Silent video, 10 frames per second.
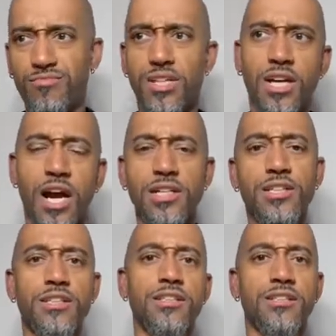
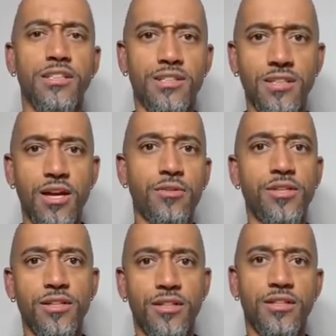conscious decisions,
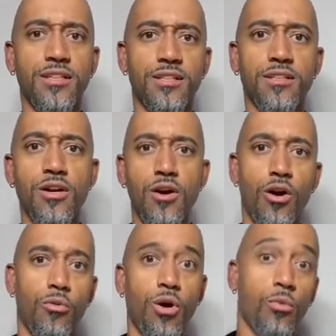healthier decisions
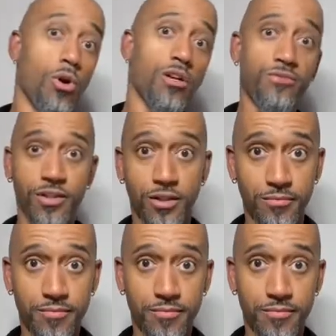on what works for them.